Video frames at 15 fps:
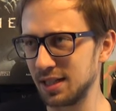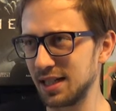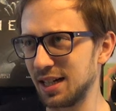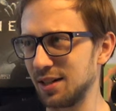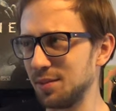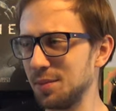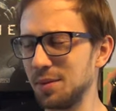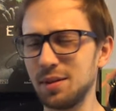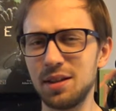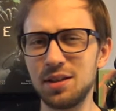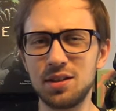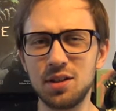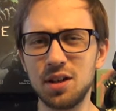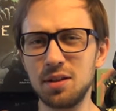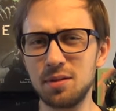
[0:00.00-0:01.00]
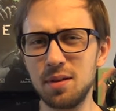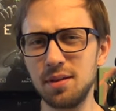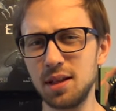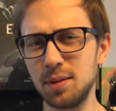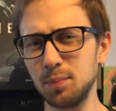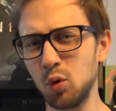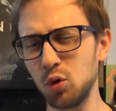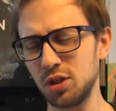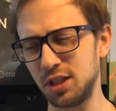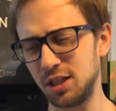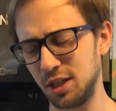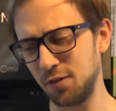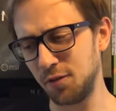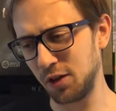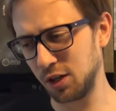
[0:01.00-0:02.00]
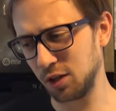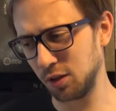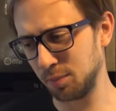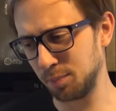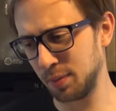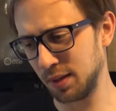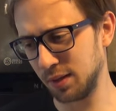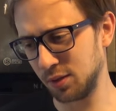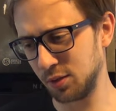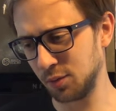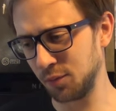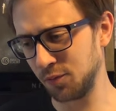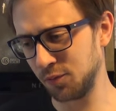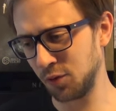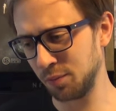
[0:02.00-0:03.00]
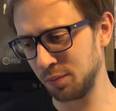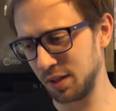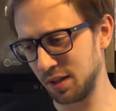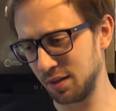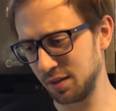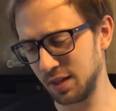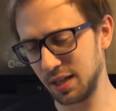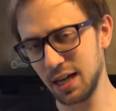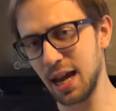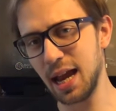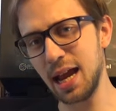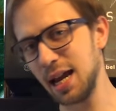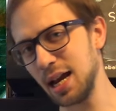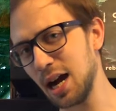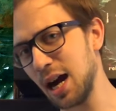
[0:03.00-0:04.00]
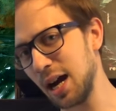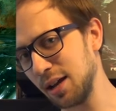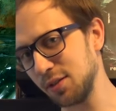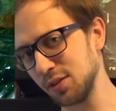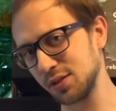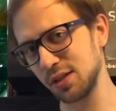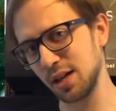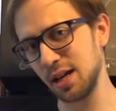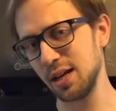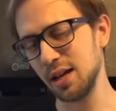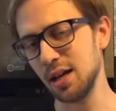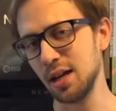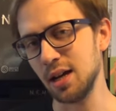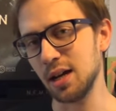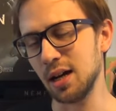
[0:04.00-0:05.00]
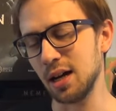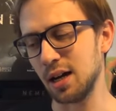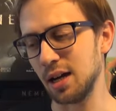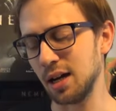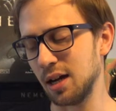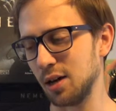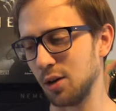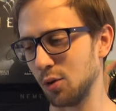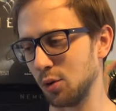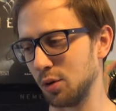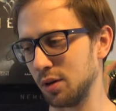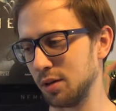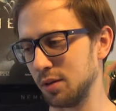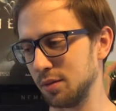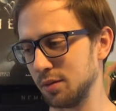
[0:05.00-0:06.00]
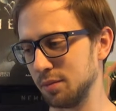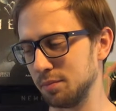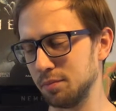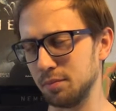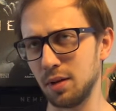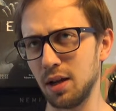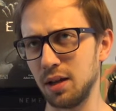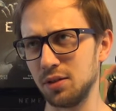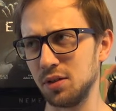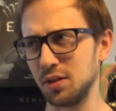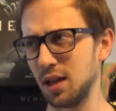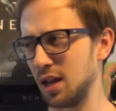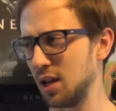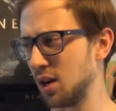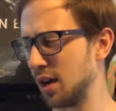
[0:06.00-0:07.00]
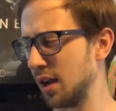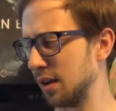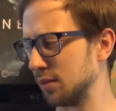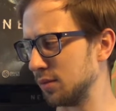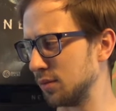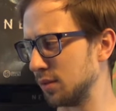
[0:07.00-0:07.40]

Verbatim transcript: Uh, it's not, not, not more difficult, but from the, the A I, let's say, uh, or is it A I?